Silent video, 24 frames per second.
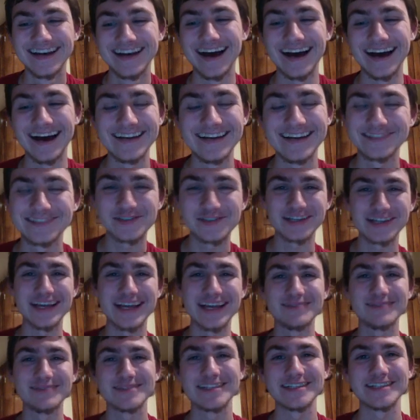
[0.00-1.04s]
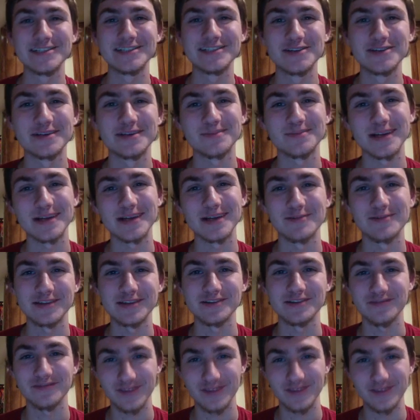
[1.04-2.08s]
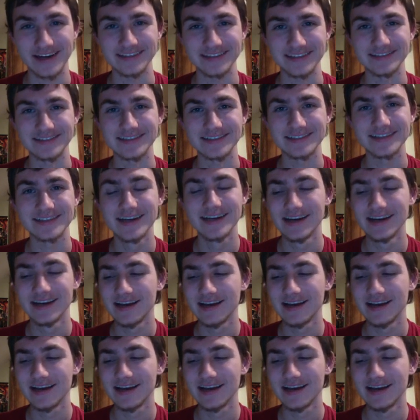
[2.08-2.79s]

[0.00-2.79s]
I enjoy games that you can play with your friends,